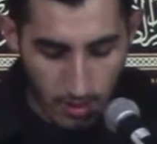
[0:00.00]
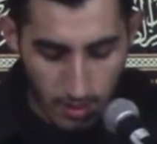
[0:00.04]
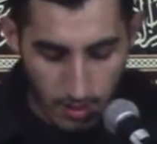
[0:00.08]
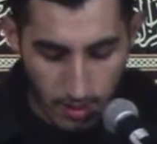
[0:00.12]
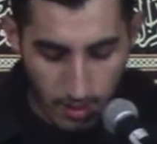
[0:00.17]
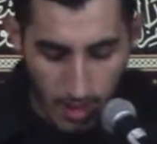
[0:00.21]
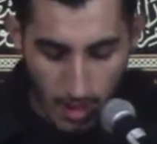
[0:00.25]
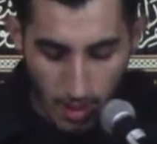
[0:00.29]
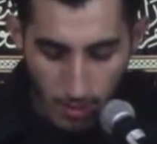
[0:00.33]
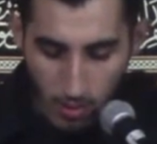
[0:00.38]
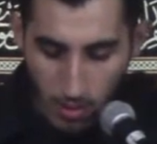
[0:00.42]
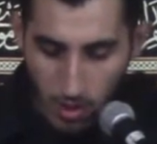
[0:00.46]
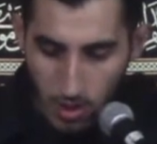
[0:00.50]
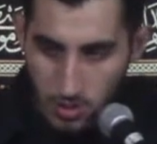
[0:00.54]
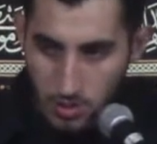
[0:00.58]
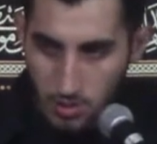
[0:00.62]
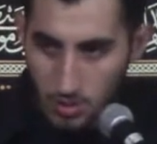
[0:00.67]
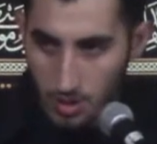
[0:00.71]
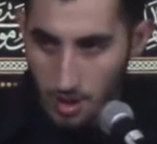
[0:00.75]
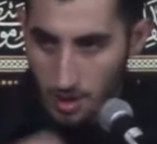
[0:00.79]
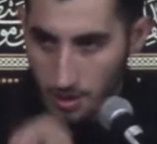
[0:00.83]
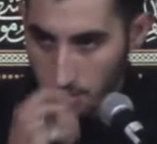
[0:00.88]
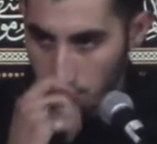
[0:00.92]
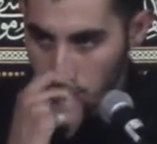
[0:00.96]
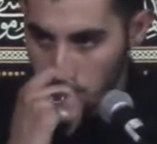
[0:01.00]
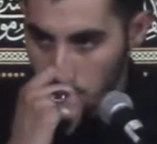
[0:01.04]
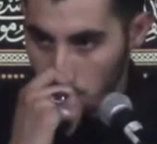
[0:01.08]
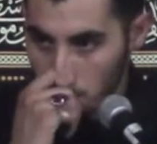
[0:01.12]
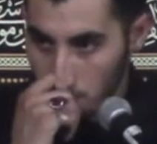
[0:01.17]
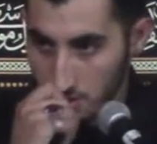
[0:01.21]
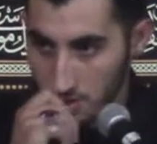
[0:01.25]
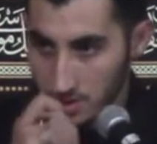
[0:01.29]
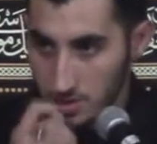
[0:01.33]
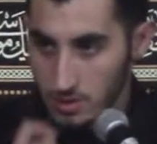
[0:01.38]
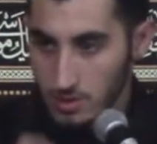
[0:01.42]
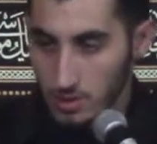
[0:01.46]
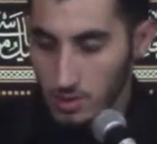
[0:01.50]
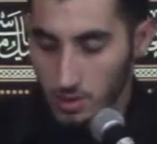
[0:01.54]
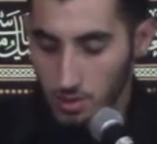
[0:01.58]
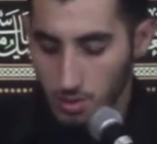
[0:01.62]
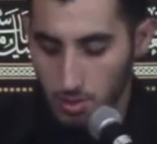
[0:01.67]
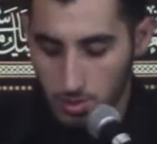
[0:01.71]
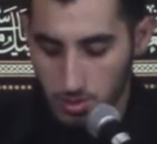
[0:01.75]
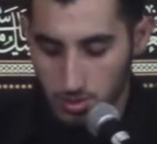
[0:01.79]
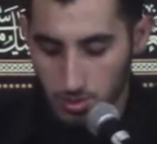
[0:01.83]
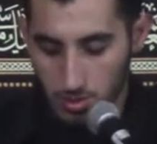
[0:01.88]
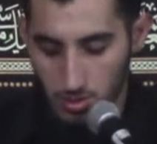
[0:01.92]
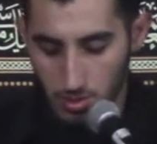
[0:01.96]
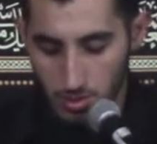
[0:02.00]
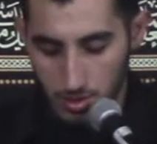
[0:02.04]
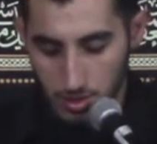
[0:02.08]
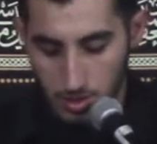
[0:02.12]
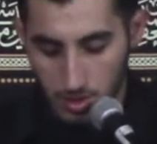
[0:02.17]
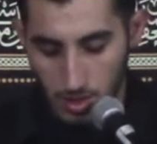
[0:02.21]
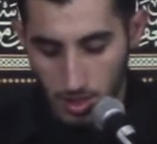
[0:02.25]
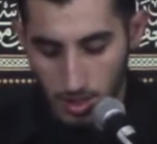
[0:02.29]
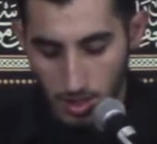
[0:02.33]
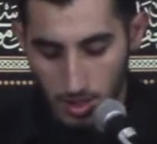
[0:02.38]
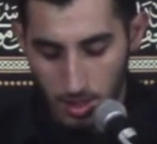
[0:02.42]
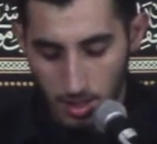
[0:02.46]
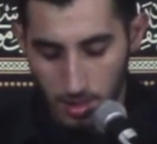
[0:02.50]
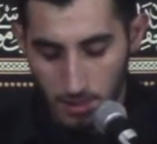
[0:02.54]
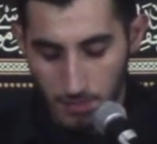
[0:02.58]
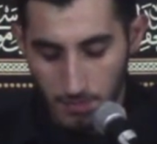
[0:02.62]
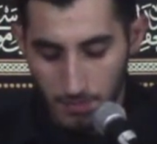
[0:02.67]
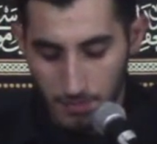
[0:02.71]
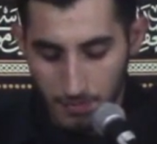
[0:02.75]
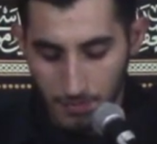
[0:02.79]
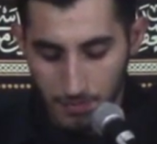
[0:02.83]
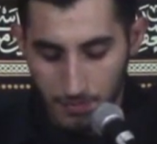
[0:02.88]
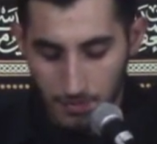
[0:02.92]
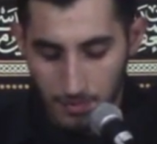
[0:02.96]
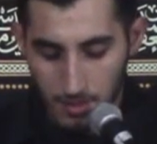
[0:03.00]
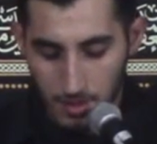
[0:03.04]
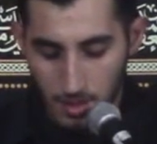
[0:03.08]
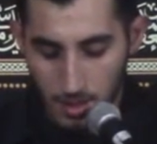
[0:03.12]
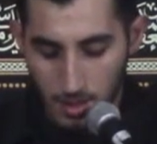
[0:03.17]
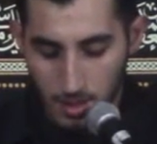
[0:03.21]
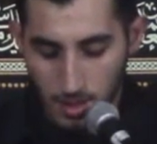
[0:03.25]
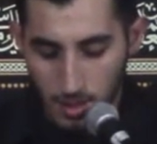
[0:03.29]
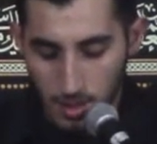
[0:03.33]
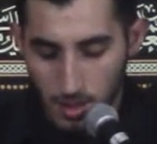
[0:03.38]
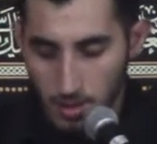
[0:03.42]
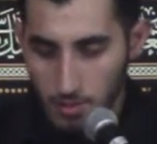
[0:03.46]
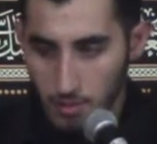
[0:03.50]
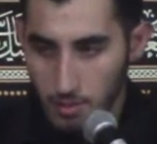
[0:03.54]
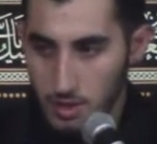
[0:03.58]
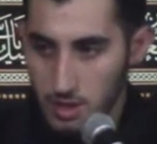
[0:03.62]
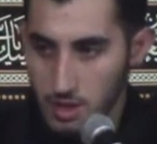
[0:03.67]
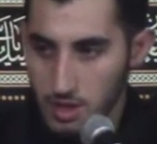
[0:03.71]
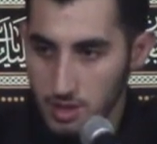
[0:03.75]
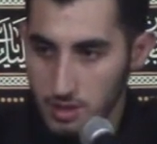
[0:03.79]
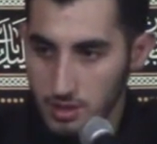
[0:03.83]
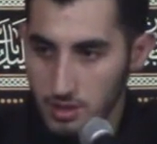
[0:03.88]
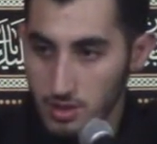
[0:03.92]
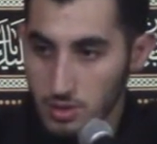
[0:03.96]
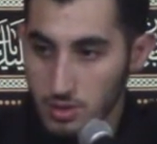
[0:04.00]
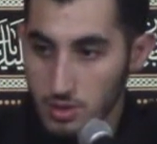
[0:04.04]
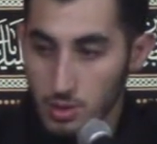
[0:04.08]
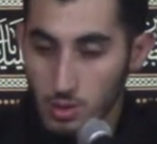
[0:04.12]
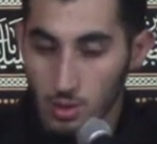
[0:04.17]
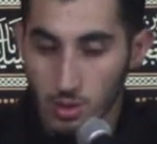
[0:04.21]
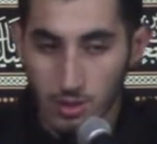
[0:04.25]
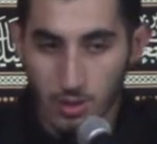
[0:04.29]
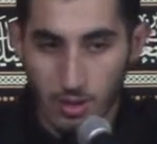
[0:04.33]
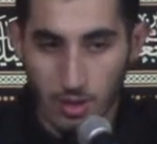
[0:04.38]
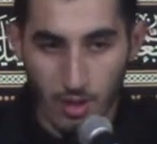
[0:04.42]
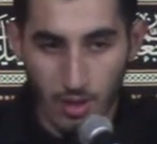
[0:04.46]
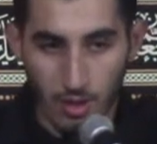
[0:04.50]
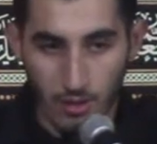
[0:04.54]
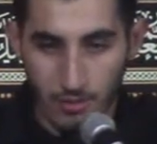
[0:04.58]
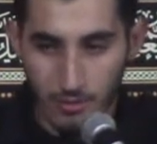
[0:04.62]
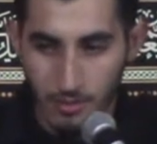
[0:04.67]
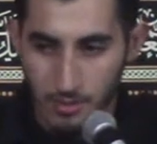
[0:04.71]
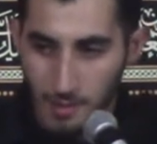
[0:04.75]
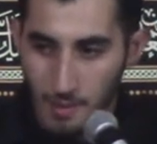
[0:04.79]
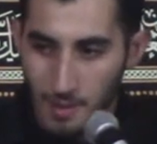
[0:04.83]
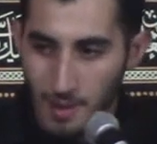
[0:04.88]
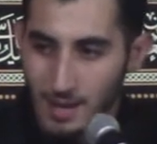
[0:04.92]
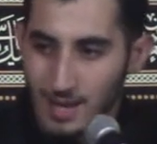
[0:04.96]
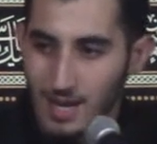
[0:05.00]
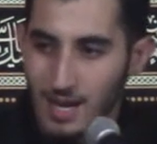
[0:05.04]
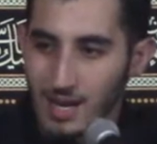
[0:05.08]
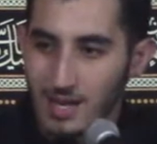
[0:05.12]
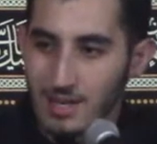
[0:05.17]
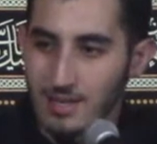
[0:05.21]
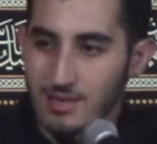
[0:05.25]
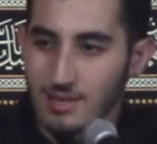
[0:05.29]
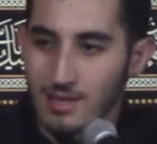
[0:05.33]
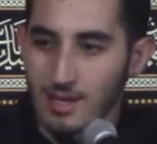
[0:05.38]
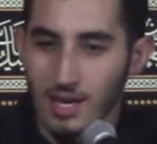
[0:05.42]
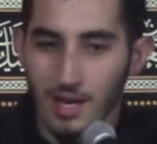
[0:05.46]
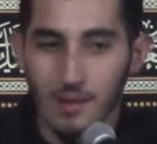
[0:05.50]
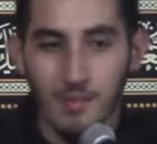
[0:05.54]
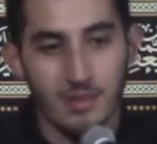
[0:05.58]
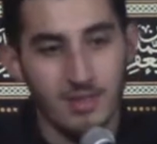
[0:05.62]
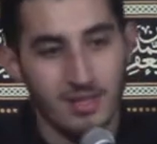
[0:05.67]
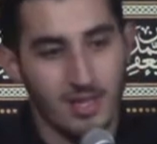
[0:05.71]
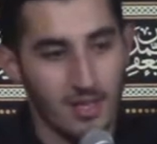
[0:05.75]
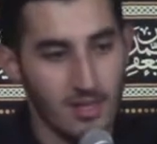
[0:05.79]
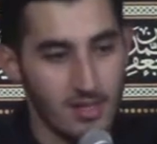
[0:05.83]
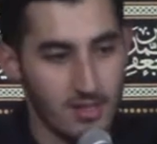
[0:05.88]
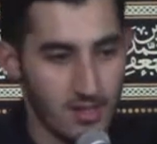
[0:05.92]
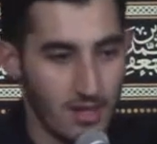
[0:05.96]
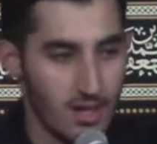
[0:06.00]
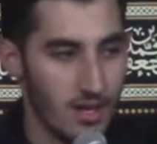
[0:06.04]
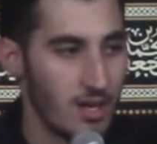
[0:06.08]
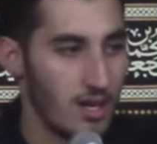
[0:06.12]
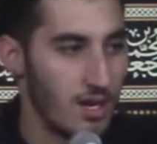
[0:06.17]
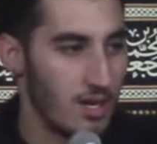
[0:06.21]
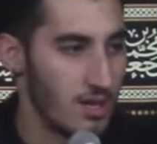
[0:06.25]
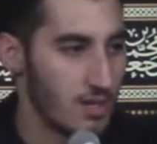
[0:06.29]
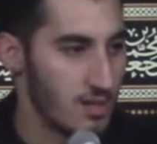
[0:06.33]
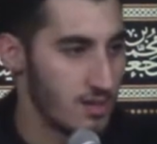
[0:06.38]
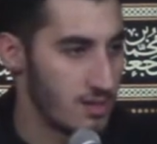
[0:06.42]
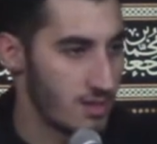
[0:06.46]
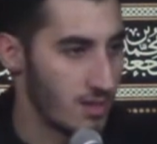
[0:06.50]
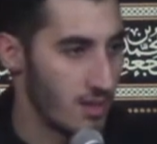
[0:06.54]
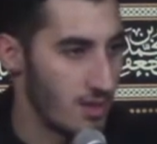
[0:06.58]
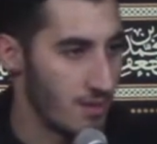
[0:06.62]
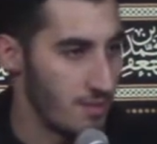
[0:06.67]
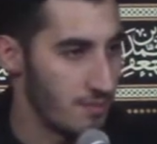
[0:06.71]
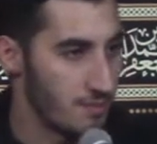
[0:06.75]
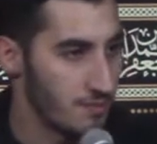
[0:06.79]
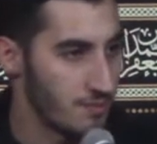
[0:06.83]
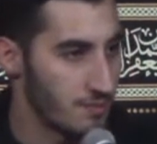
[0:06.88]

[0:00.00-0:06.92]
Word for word: Now we'll get to another story, and this is the third story, inshallah, which is the story of Imam Ali alayhi salam and Sayyidina Zahra alayhi salam.